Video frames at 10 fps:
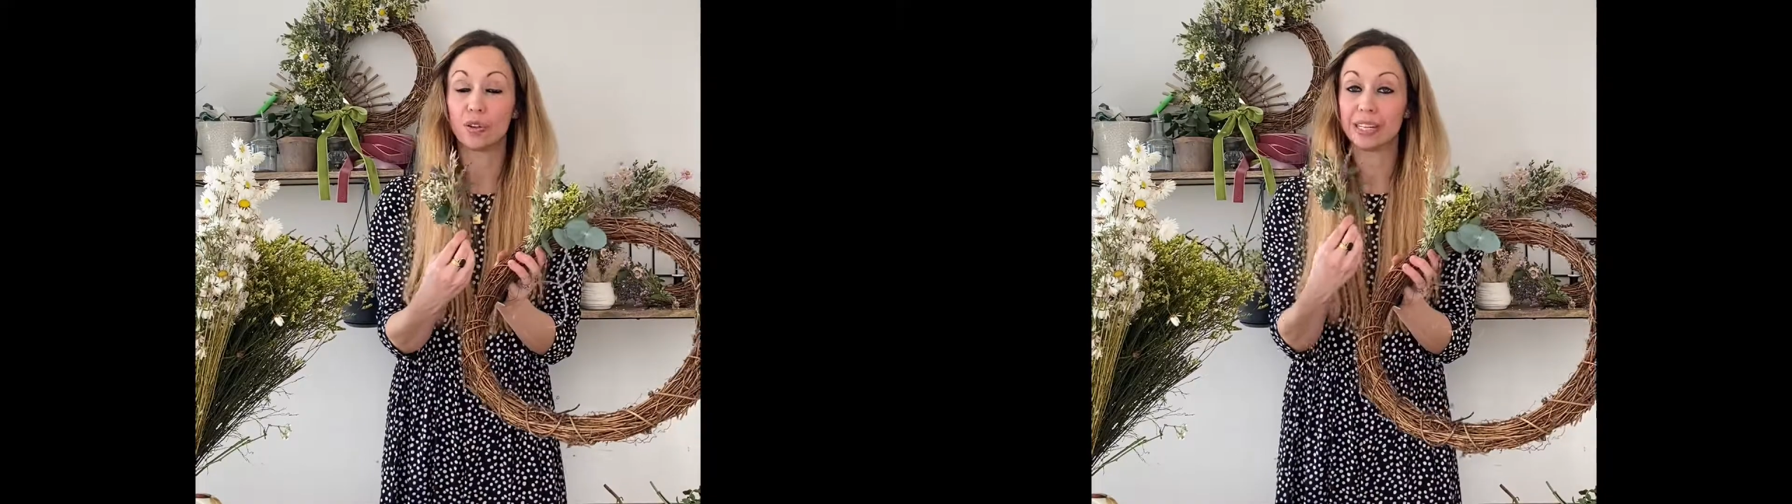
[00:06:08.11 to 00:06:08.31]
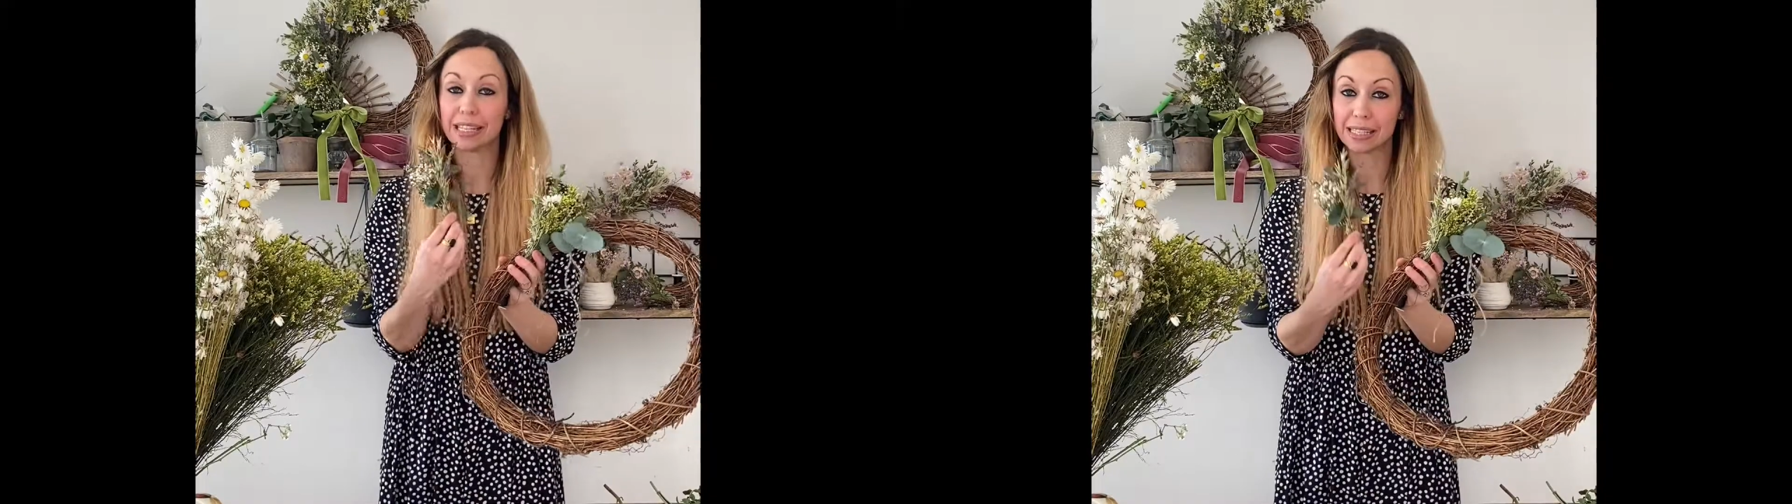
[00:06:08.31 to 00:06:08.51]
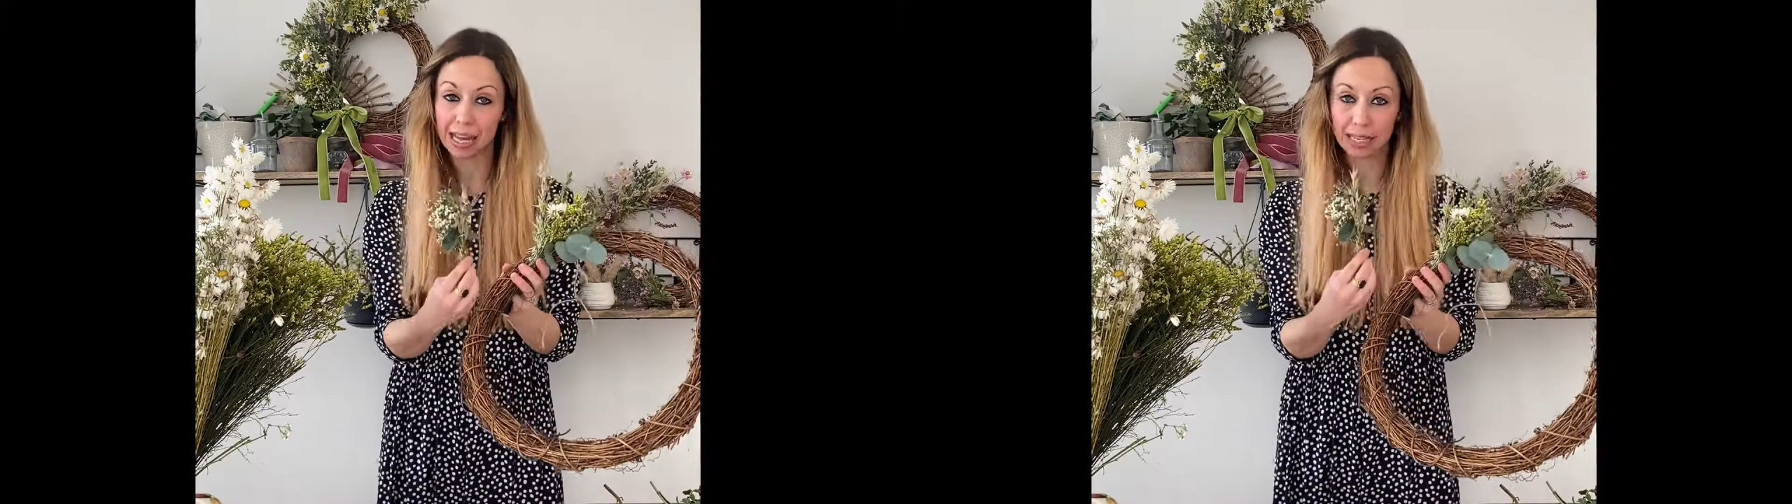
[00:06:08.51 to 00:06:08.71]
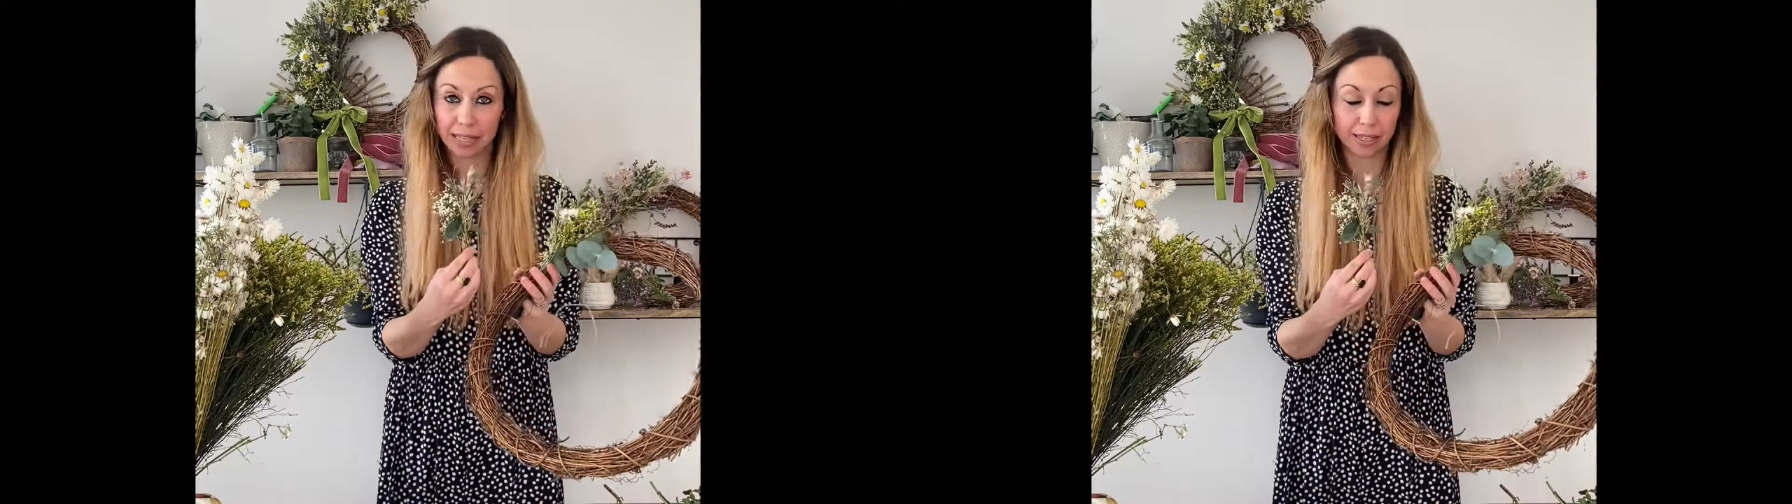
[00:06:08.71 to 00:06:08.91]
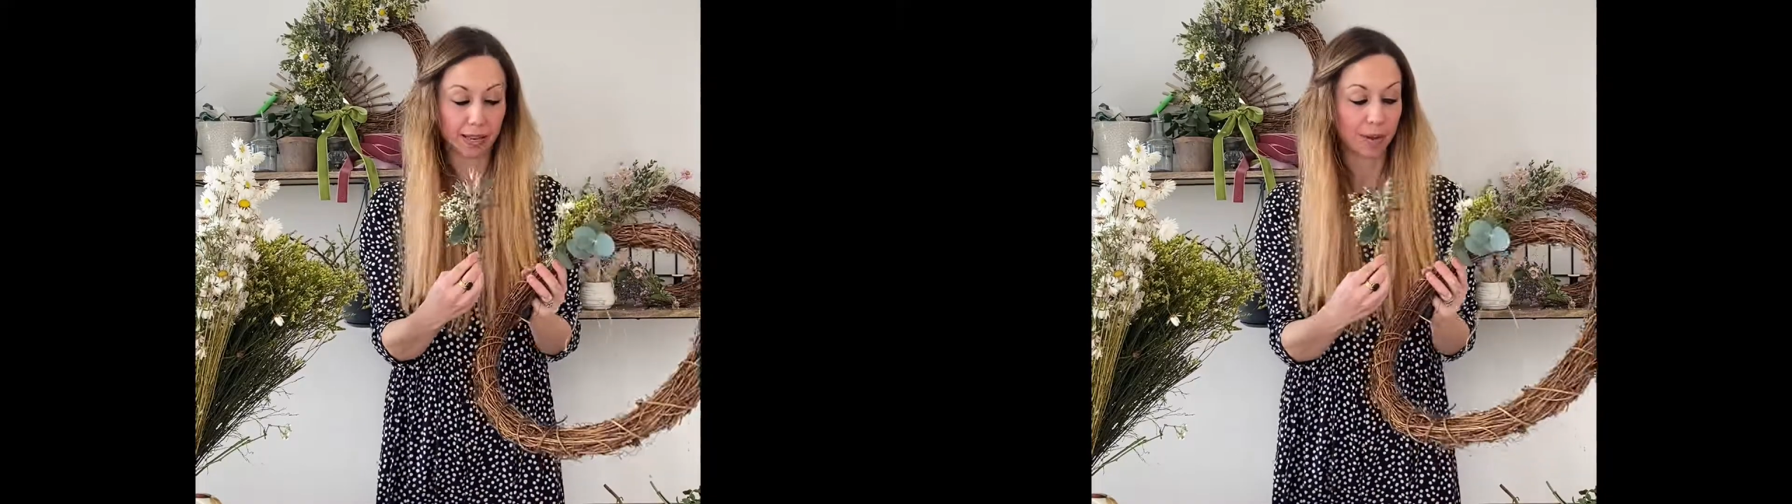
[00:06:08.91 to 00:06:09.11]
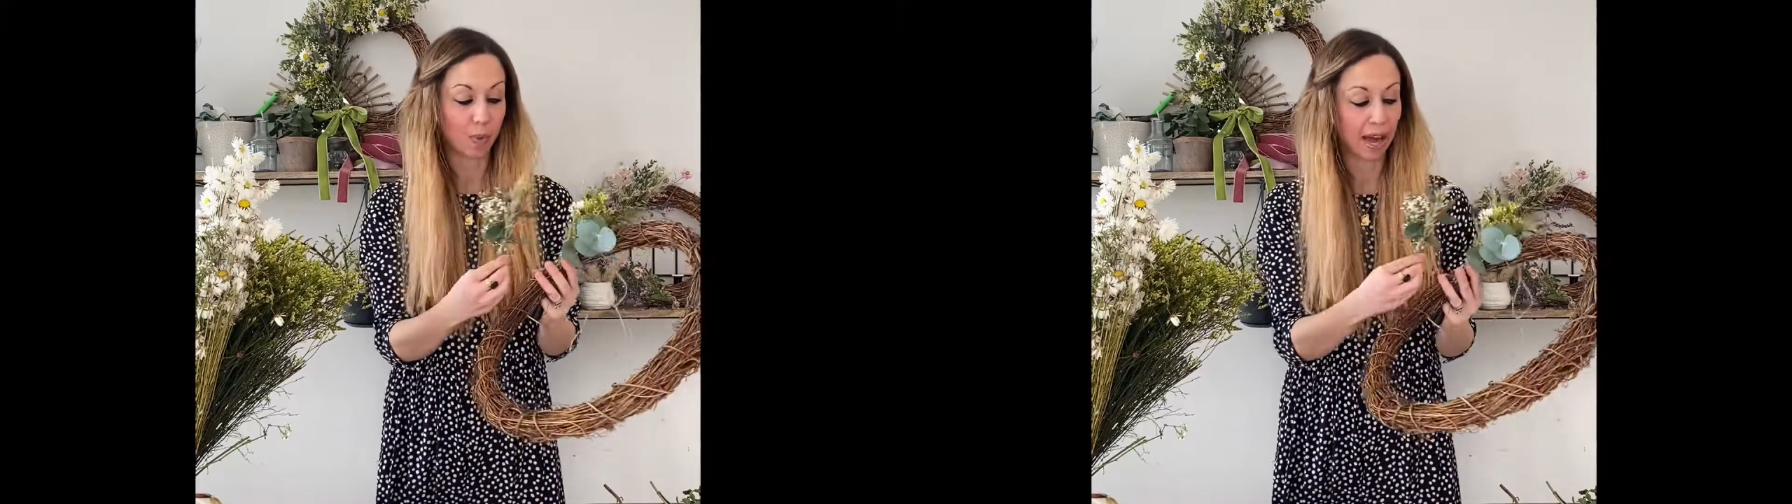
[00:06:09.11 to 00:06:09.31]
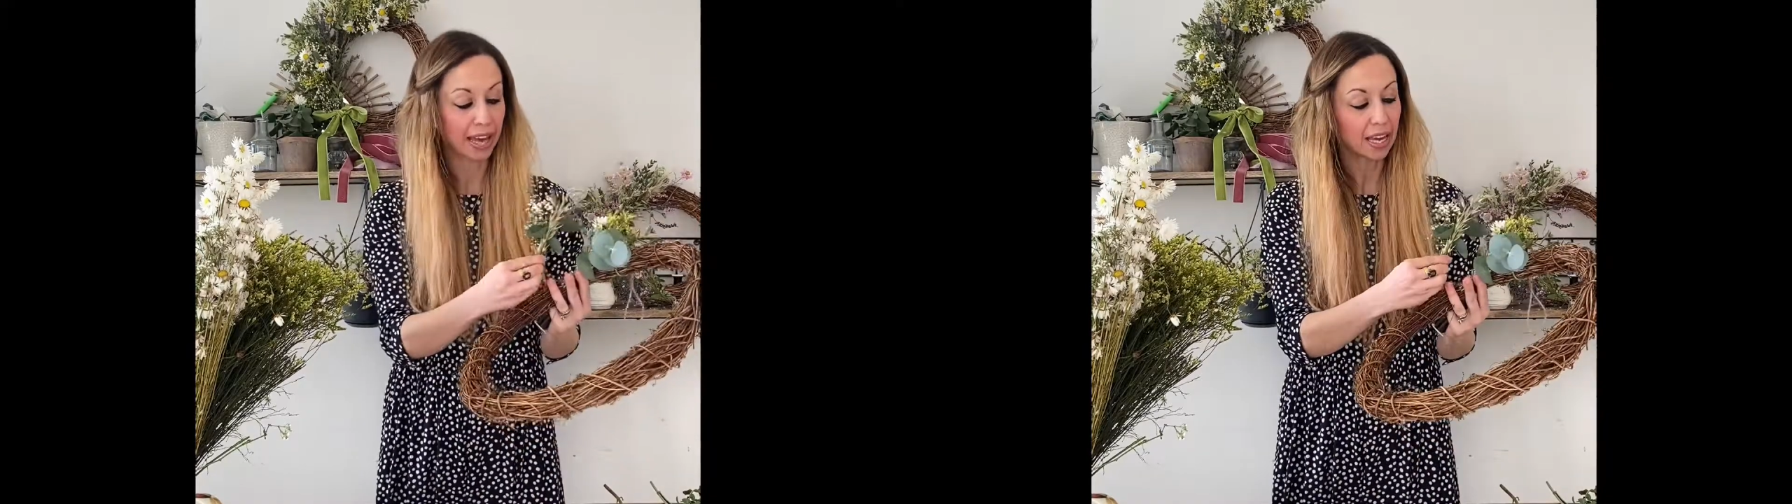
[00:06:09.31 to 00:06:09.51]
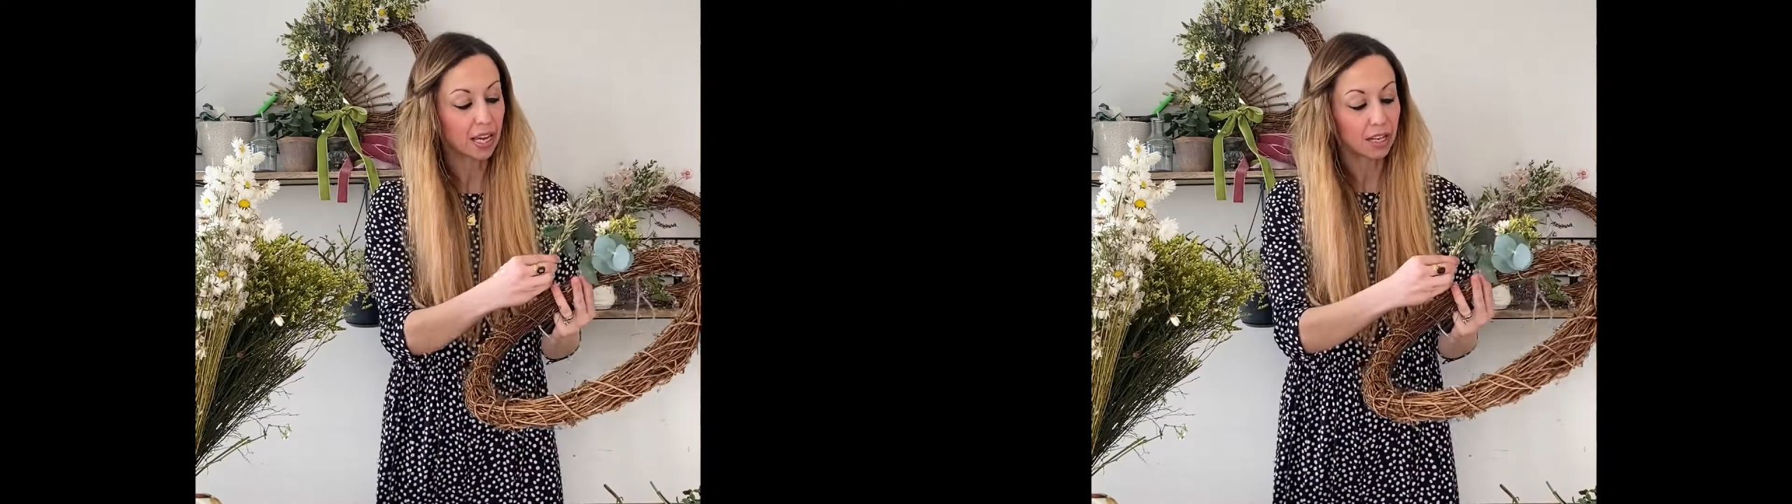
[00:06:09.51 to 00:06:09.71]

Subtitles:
exactly the same way.